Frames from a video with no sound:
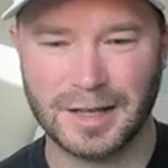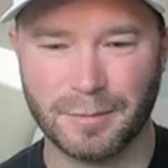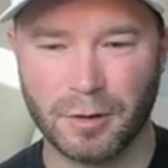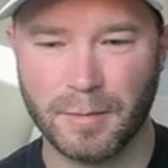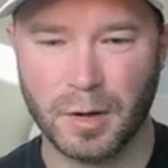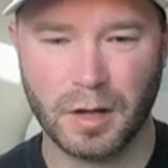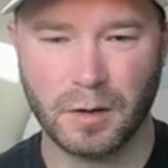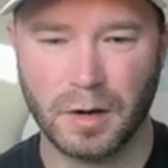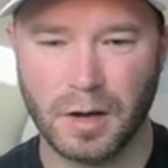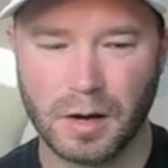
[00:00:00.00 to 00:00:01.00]
the promo
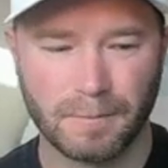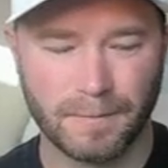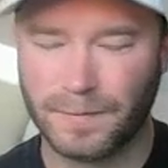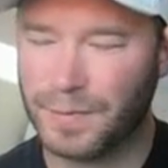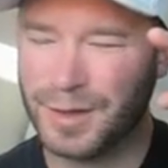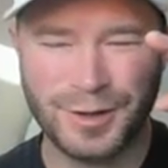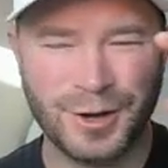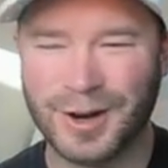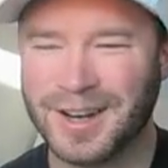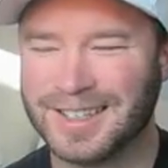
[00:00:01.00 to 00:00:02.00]
code,
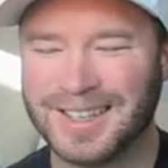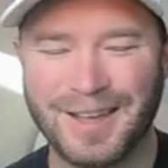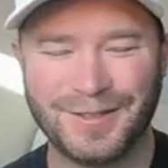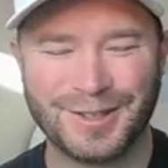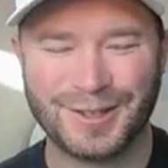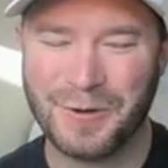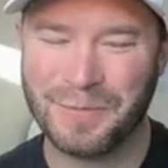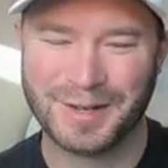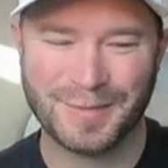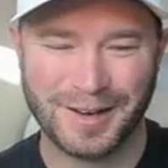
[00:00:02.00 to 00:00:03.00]
you're going to save so
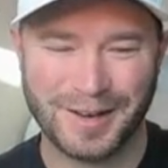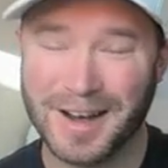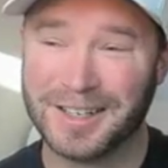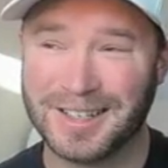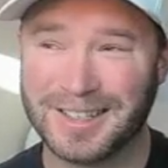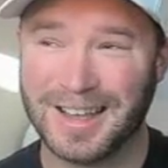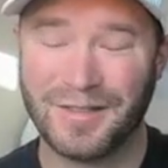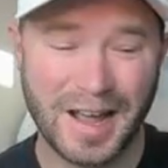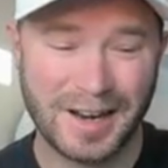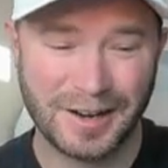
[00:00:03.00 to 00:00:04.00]
much money. You're actually going to
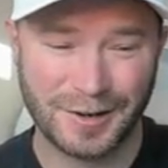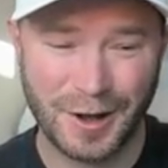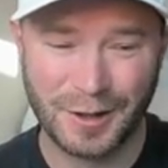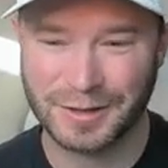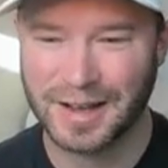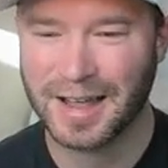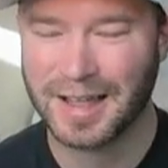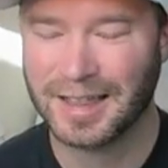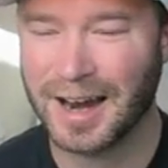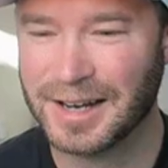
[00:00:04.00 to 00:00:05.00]
save $900
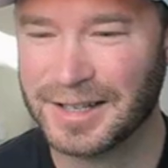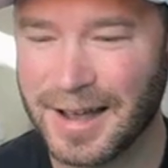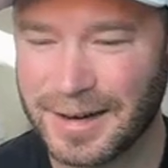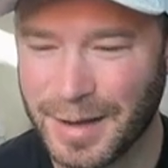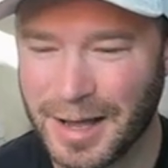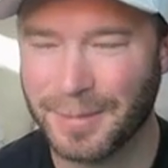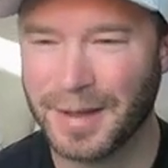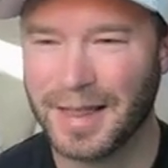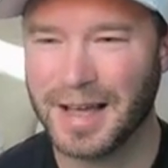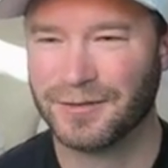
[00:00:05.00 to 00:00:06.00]
that I actually had to pay on
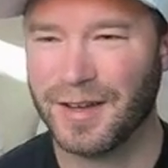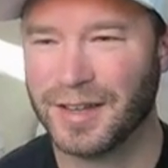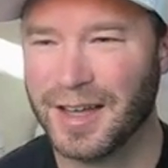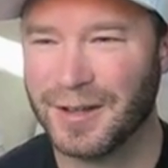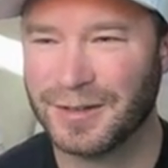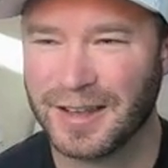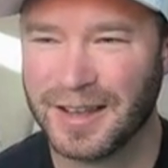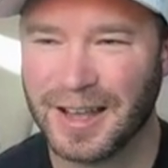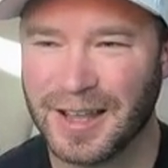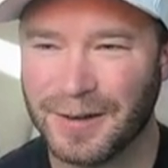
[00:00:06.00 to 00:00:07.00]
my last 5 accounts.
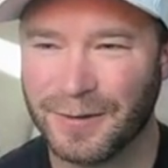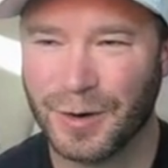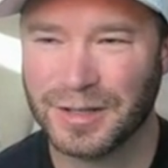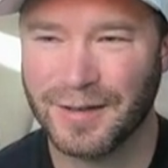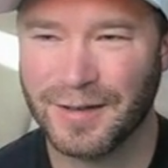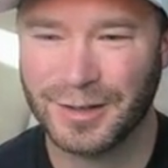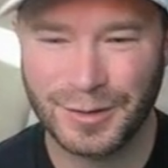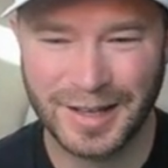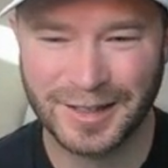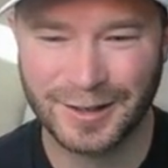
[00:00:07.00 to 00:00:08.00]
And then, of course, every
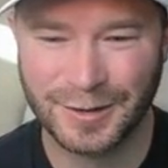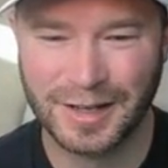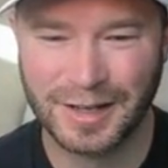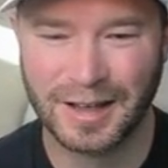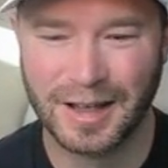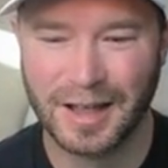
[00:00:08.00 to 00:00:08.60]
Tuesday and Thursday.